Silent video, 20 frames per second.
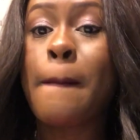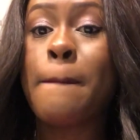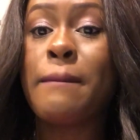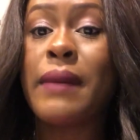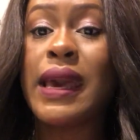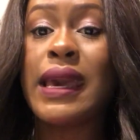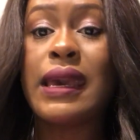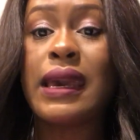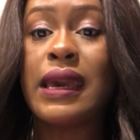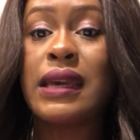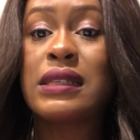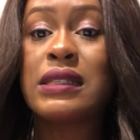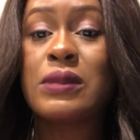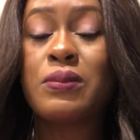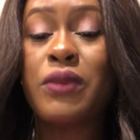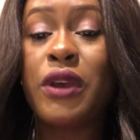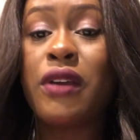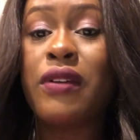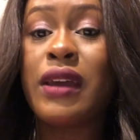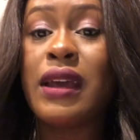my
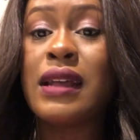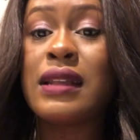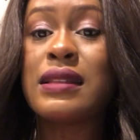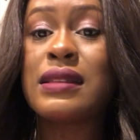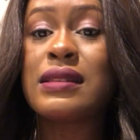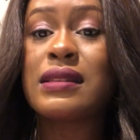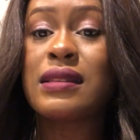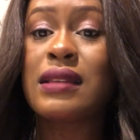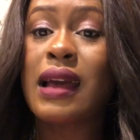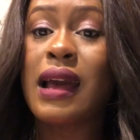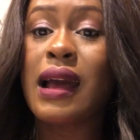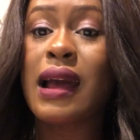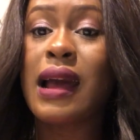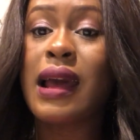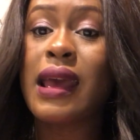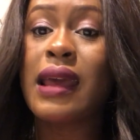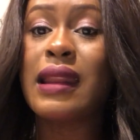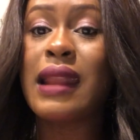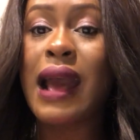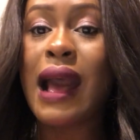experience
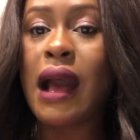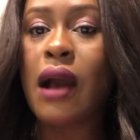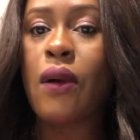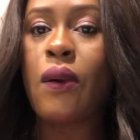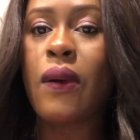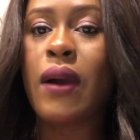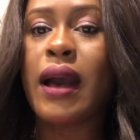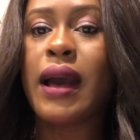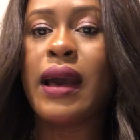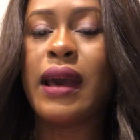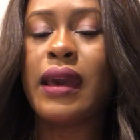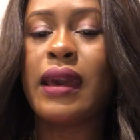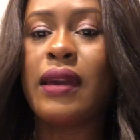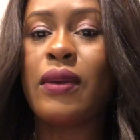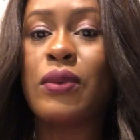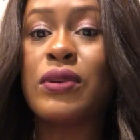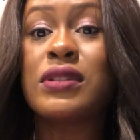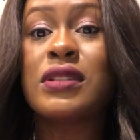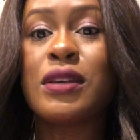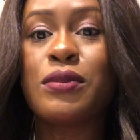and how I
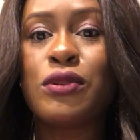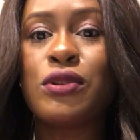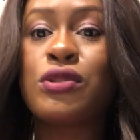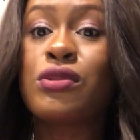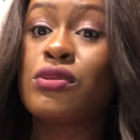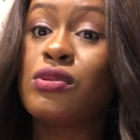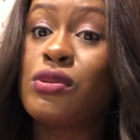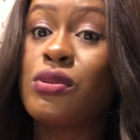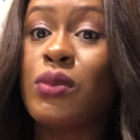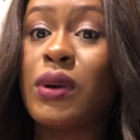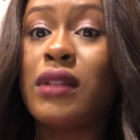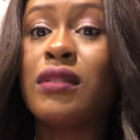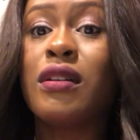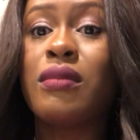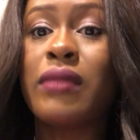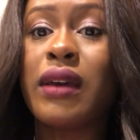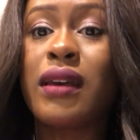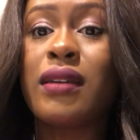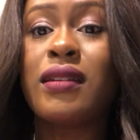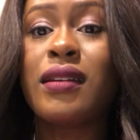was able to do well
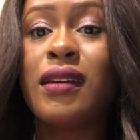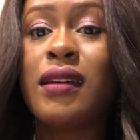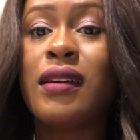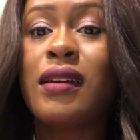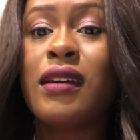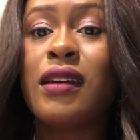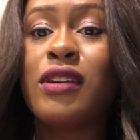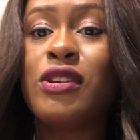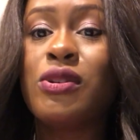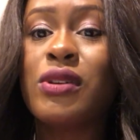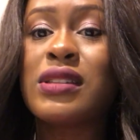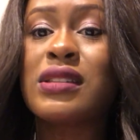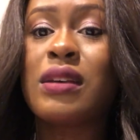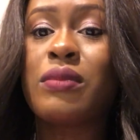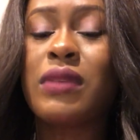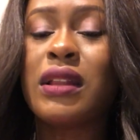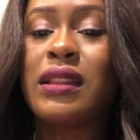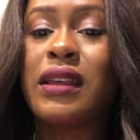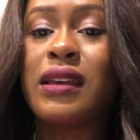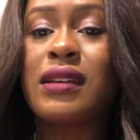on my U S
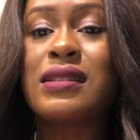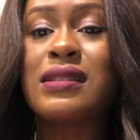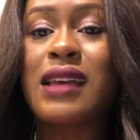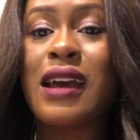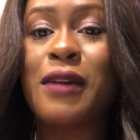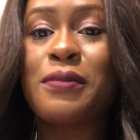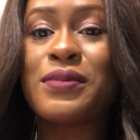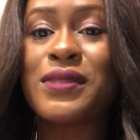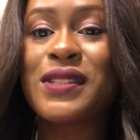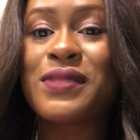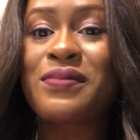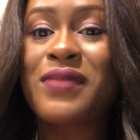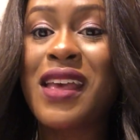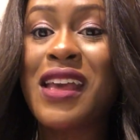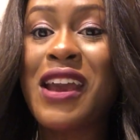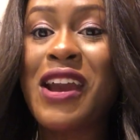M L E exams.